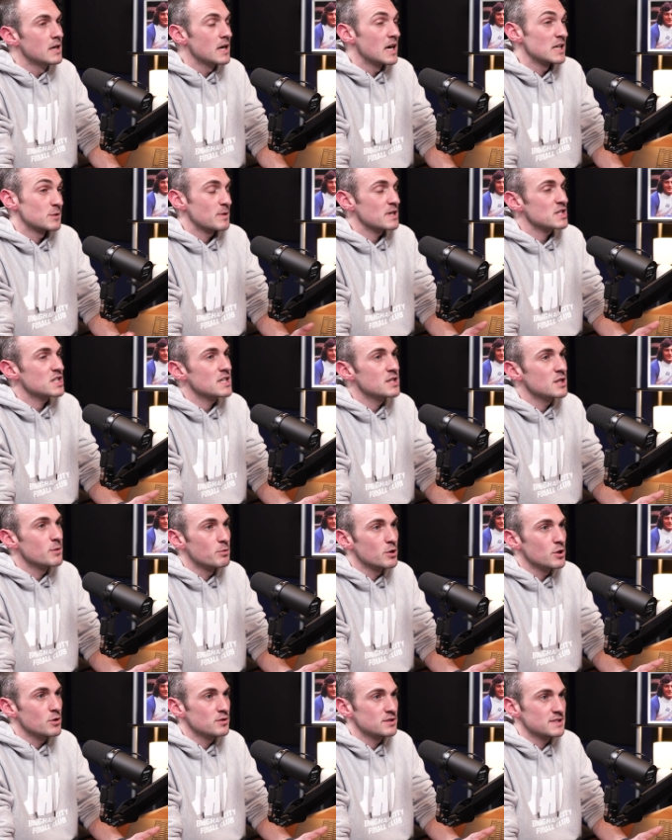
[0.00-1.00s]
especially in the
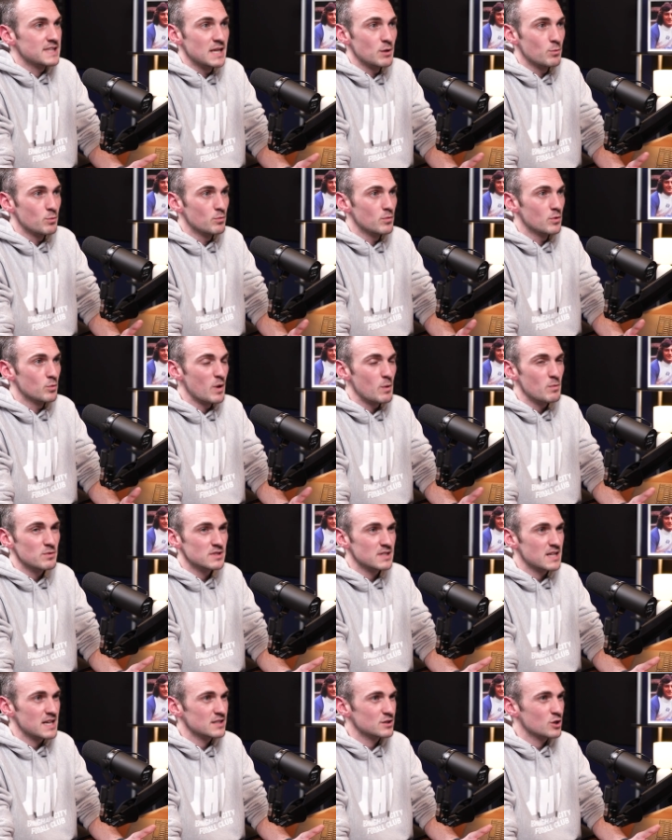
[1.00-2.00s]
Blues team. When was
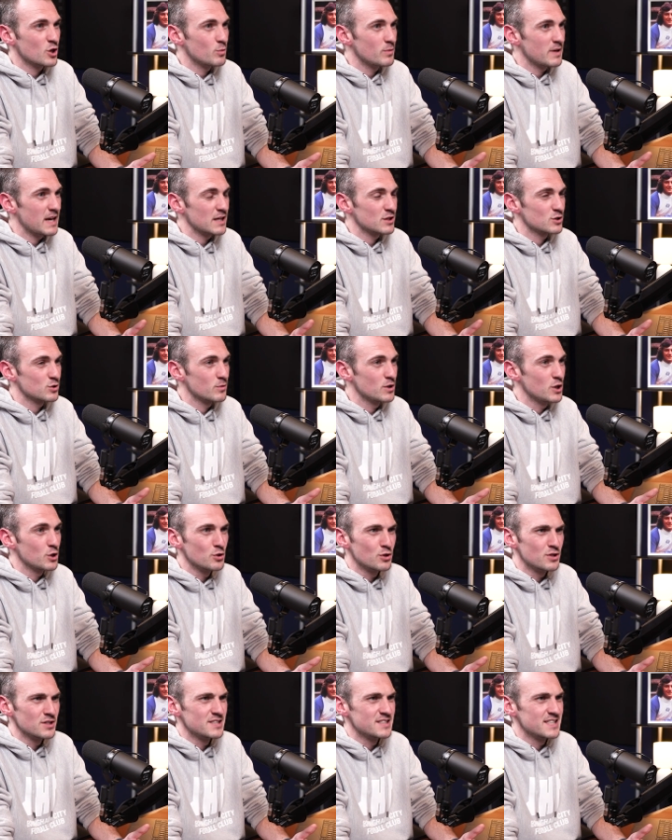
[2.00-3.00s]
the last time we had someone who
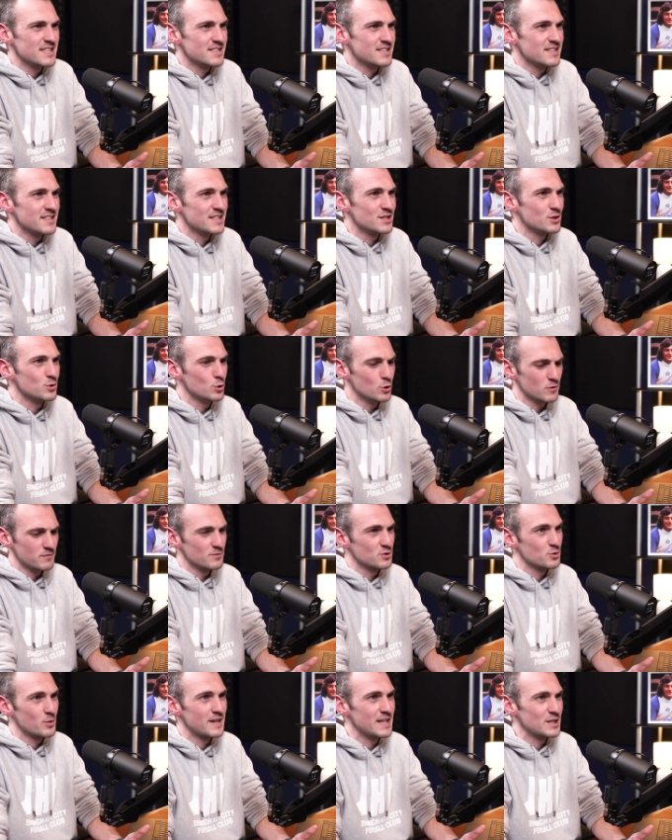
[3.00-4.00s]
could consistently score
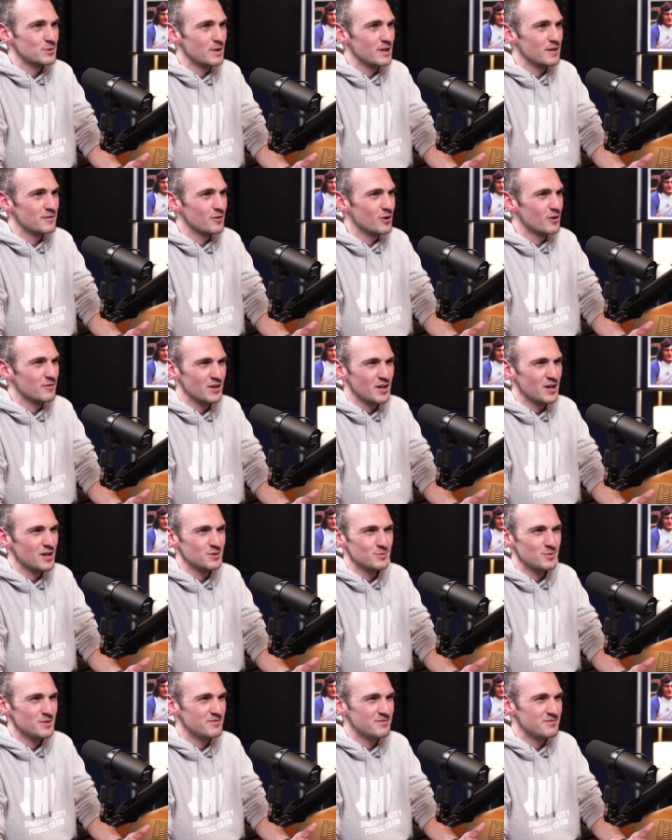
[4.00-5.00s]
from 20, 25
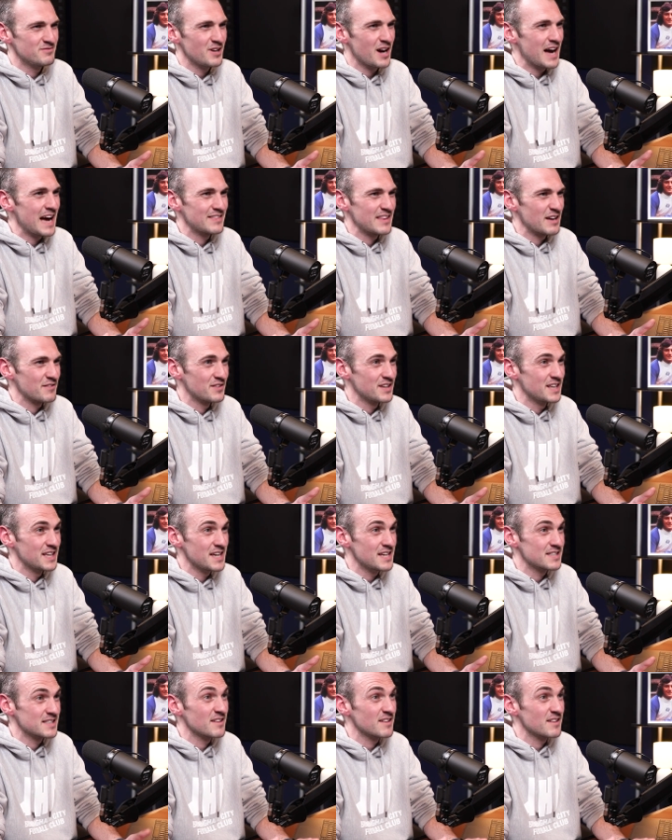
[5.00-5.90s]
yards? We've not had that for years,